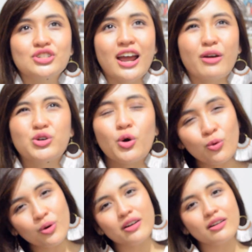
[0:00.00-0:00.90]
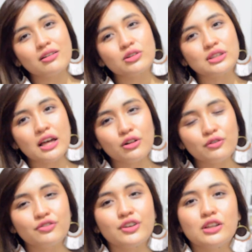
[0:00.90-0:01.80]
which I don't wanna
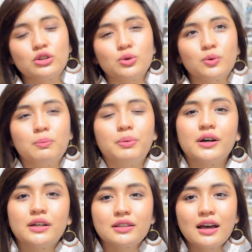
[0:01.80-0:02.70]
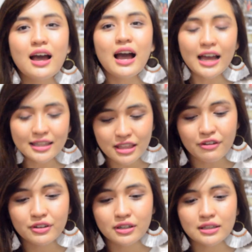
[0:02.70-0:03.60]
delve into, but I
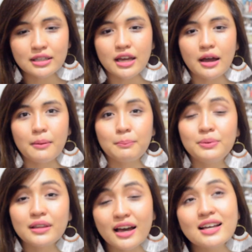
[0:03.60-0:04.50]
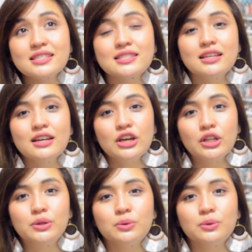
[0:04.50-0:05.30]
definitely am blessed